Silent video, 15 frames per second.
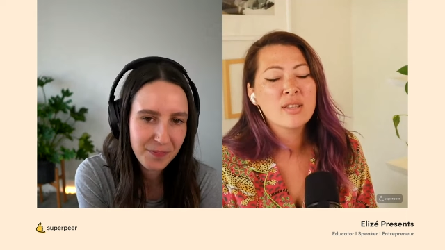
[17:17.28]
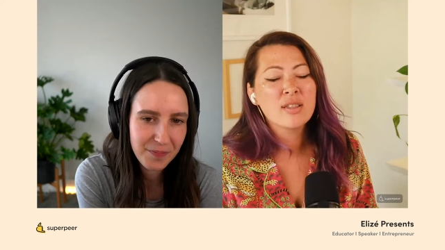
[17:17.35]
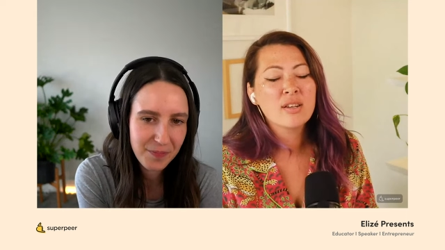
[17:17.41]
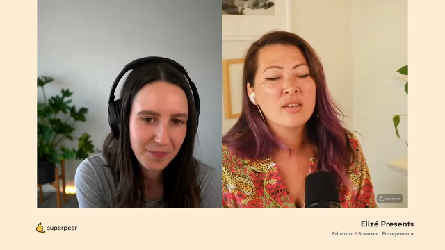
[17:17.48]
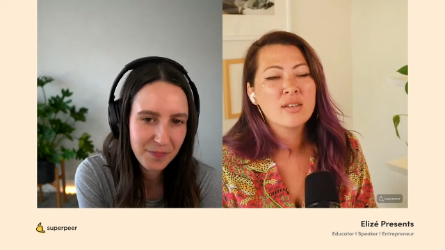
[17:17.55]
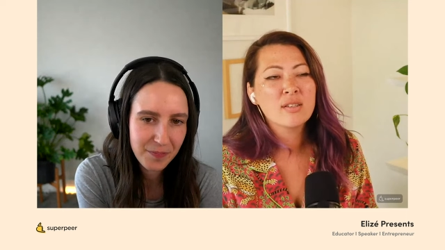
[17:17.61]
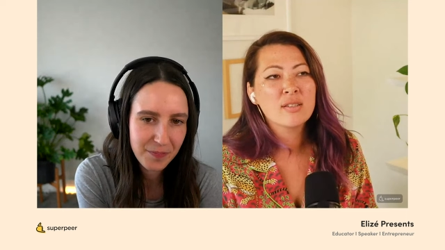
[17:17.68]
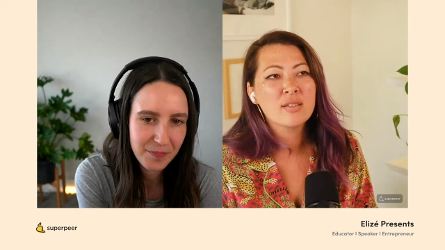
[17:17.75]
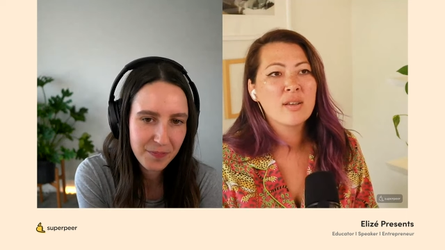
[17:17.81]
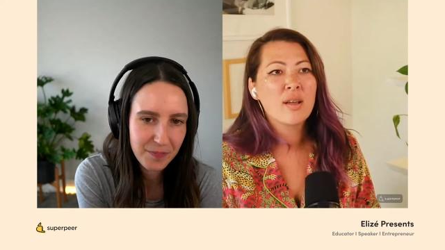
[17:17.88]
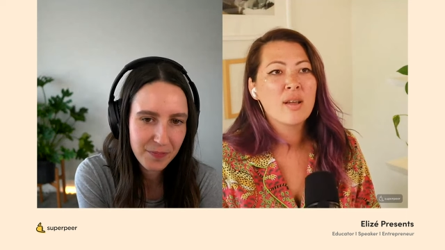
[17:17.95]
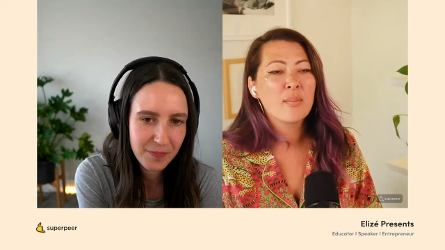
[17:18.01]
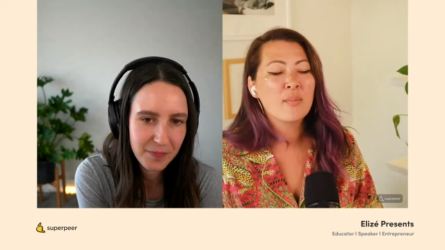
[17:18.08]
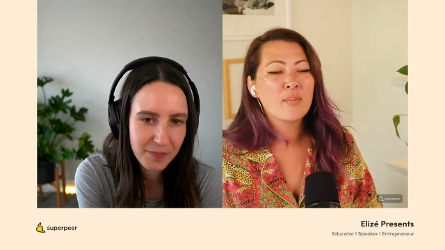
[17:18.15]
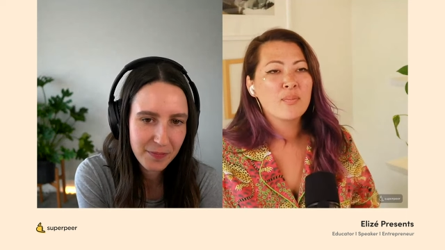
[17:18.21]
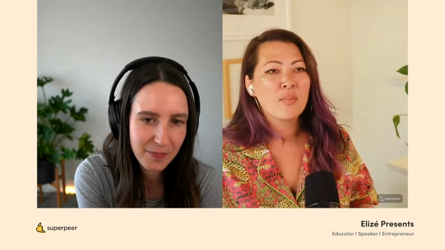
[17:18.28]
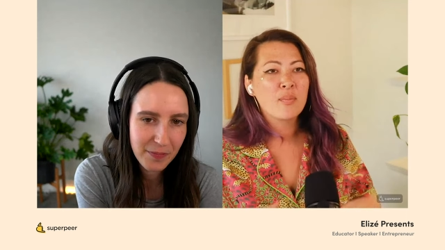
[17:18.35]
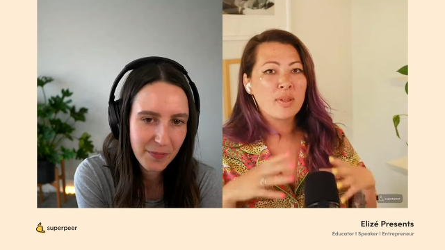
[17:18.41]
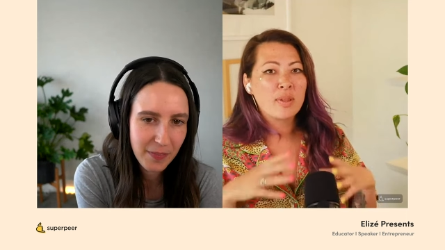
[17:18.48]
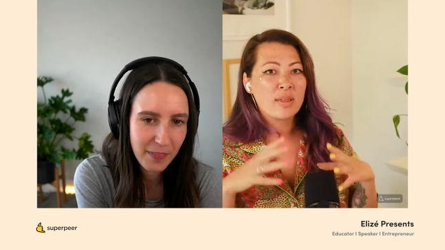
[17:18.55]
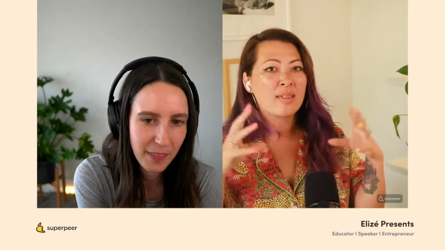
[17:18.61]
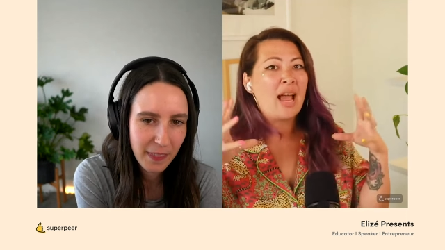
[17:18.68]
Speaker 1: there's uh,
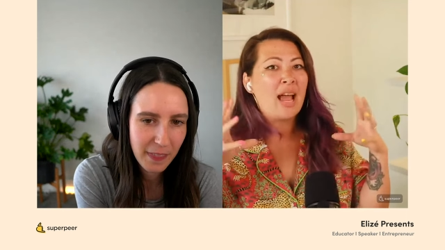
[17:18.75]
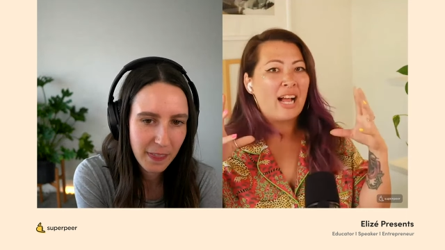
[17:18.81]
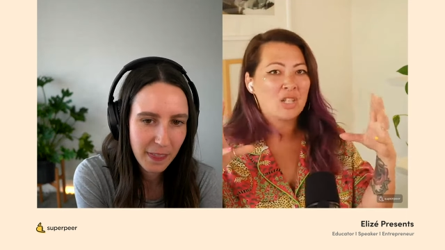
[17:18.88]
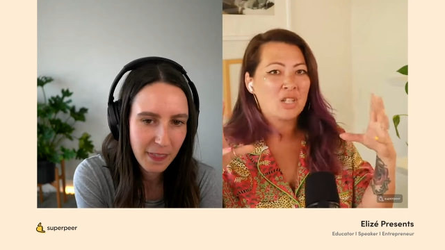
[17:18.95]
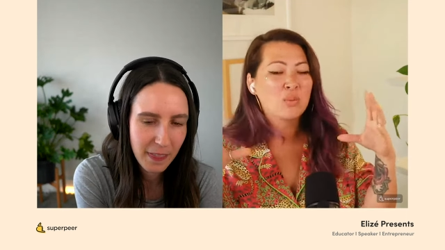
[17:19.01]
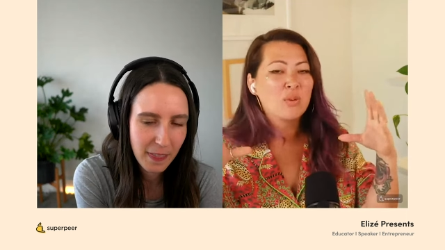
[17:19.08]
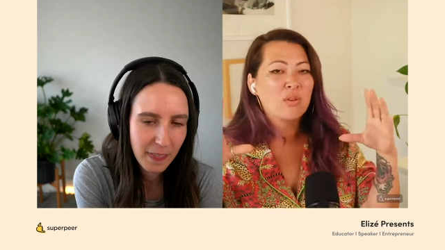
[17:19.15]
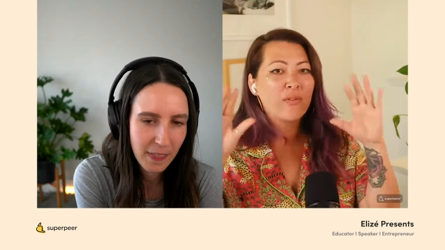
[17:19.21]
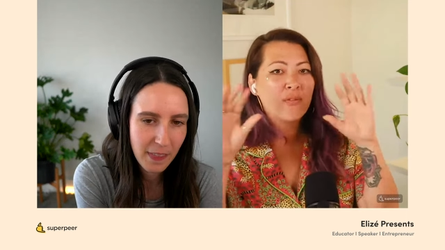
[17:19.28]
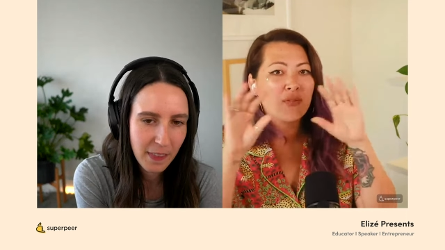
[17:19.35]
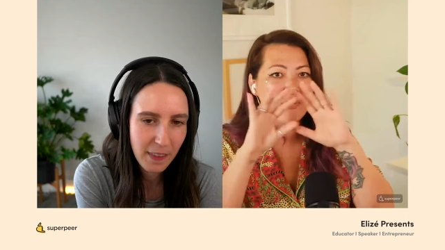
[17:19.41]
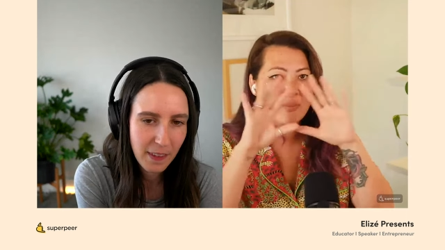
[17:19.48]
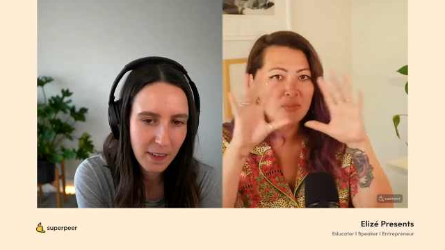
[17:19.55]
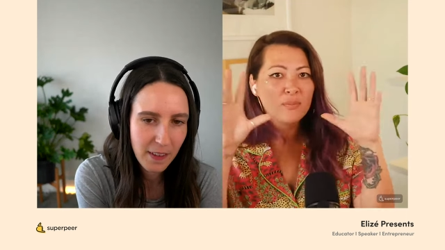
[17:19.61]
the actual